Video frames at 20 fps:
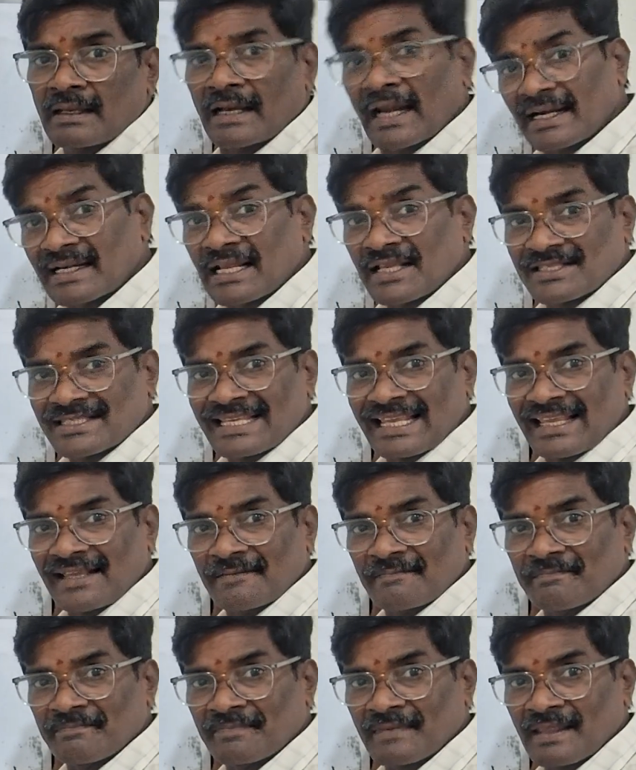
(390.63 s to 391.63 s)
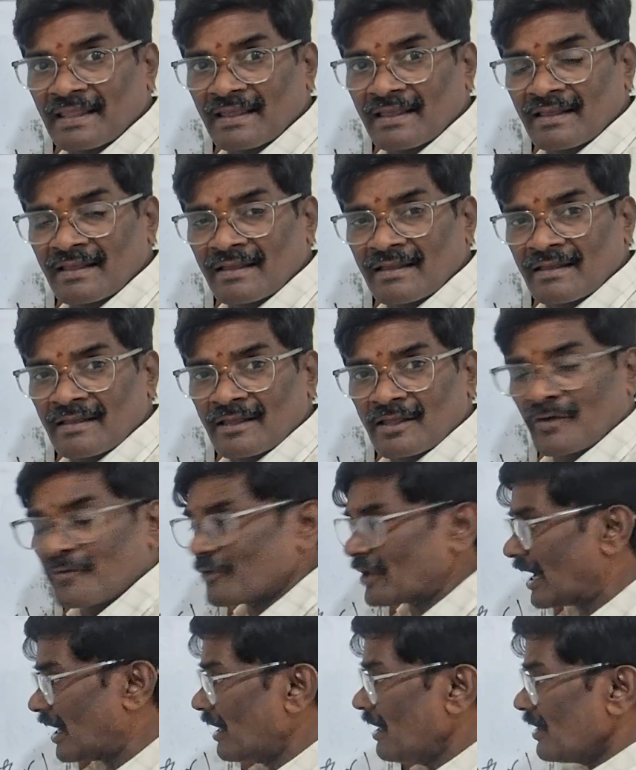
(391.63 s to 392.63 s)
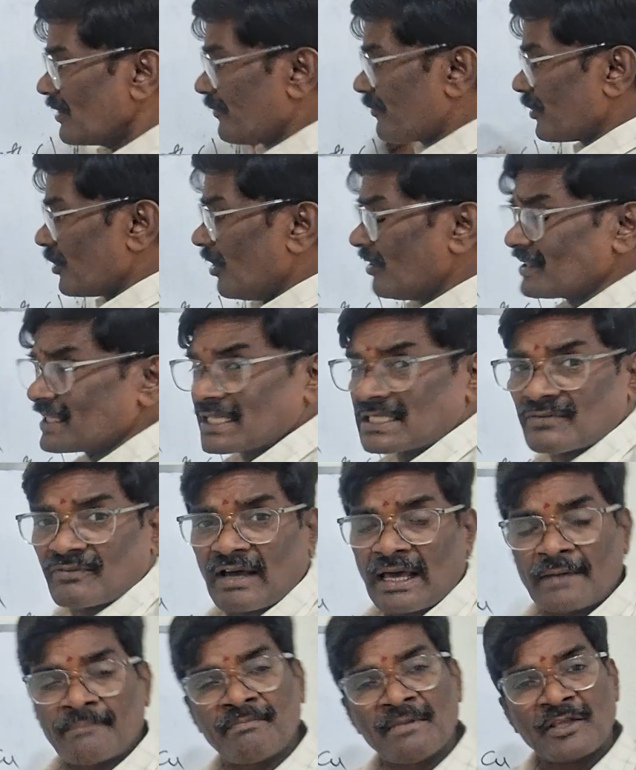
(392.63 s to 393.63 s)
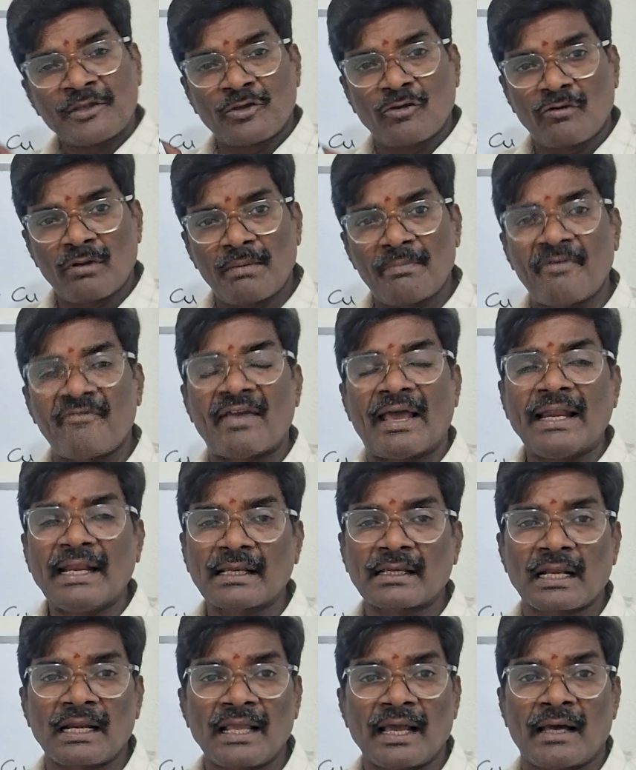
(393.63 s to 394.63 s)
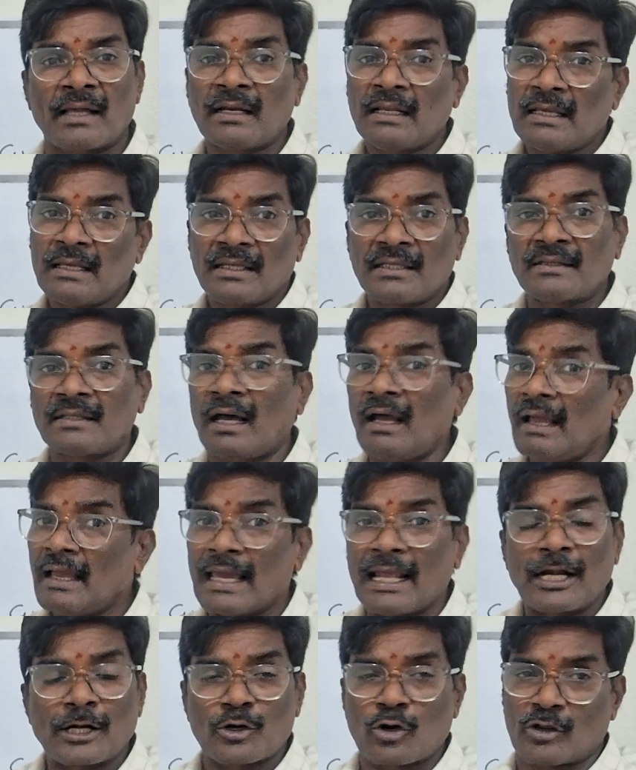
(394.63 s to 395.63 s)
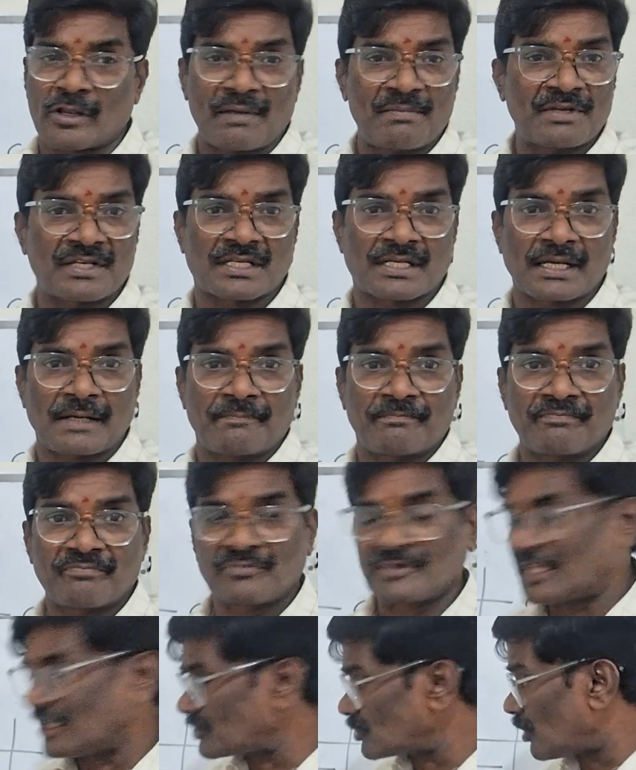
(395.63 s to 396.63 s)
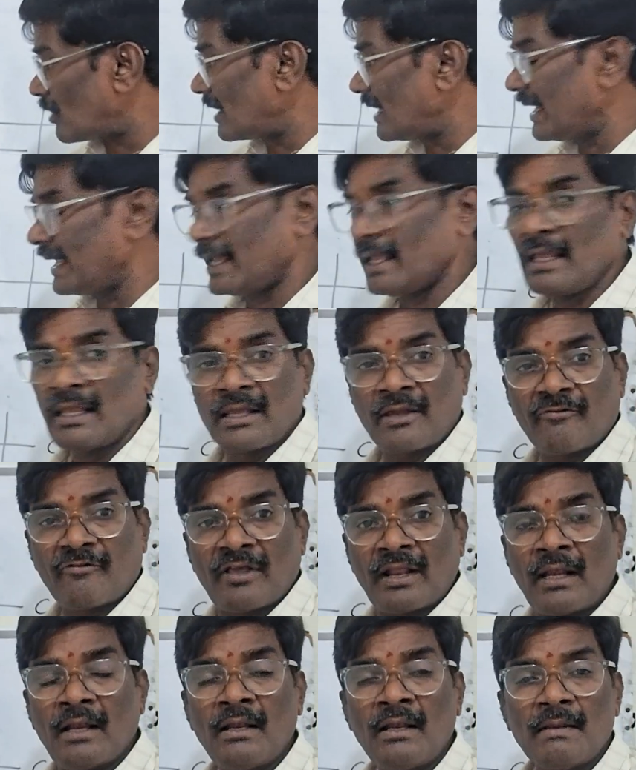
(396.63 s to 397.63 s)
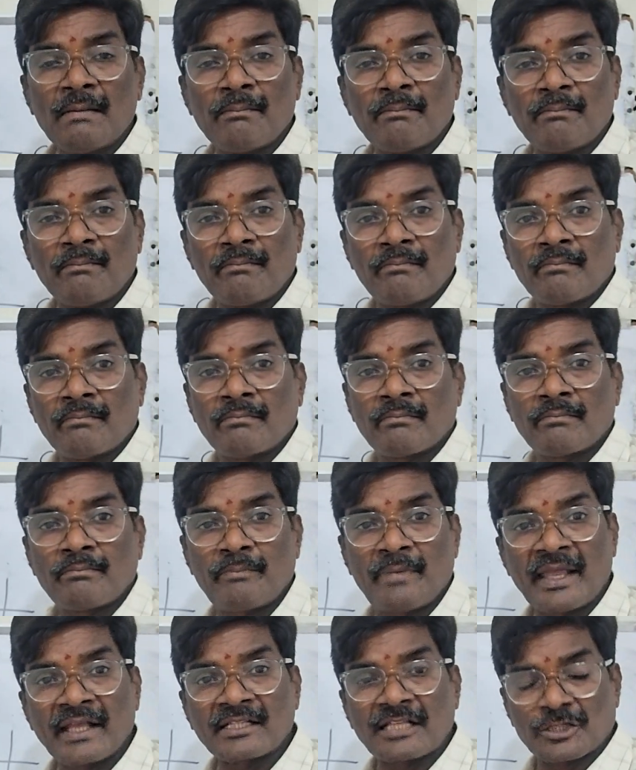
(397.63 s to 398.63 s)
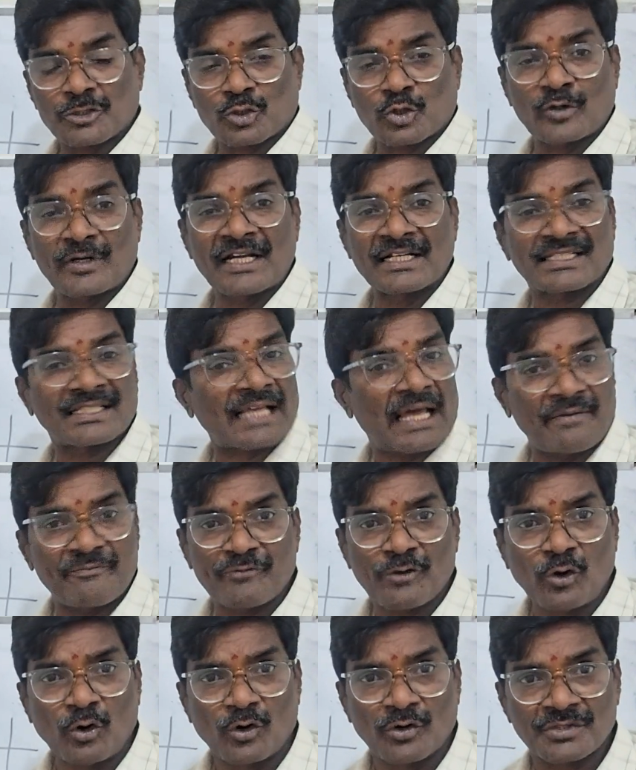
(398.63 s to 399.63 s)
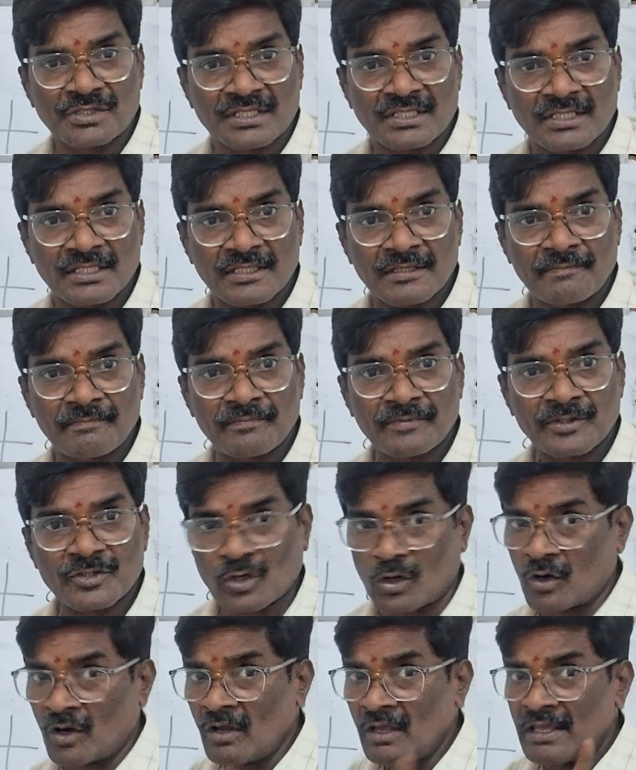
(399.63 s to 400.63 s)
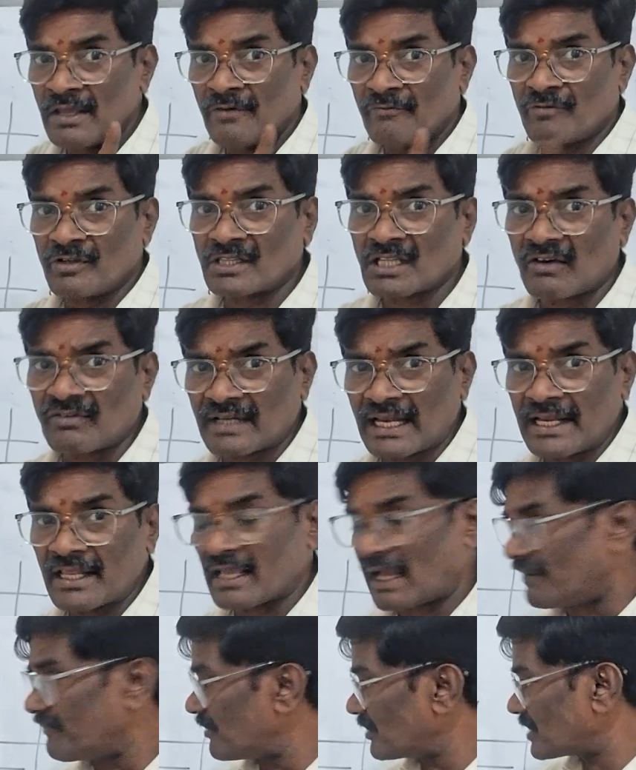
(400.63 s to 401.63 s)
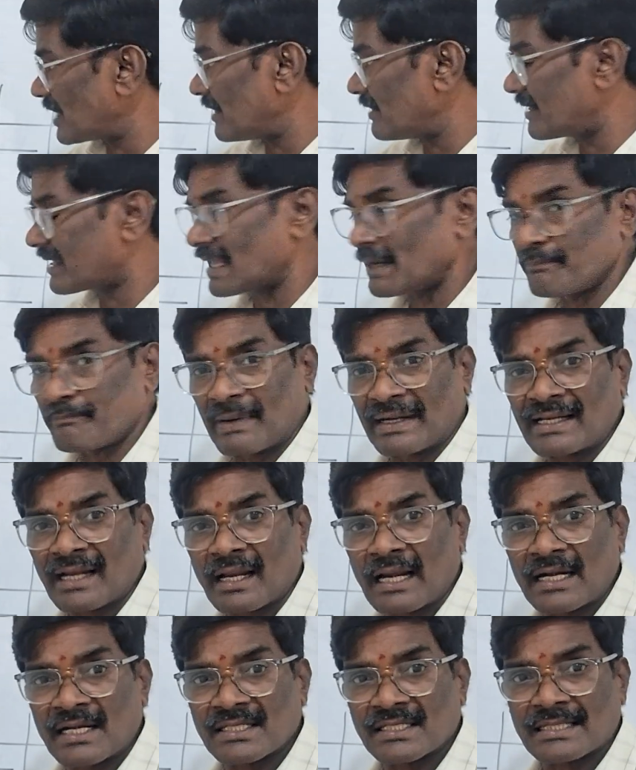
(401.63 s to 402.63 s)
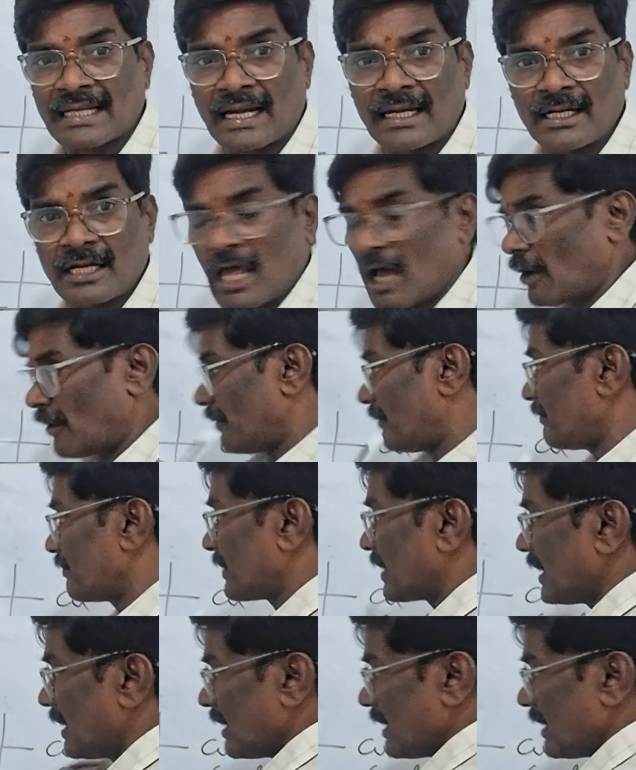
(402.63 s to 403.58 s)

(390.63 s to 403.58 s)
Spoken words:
Let us see. If you know this one, you will be very clear in the electrochemistry. This only will make the students confused. So, without any confusion, you can better understand now.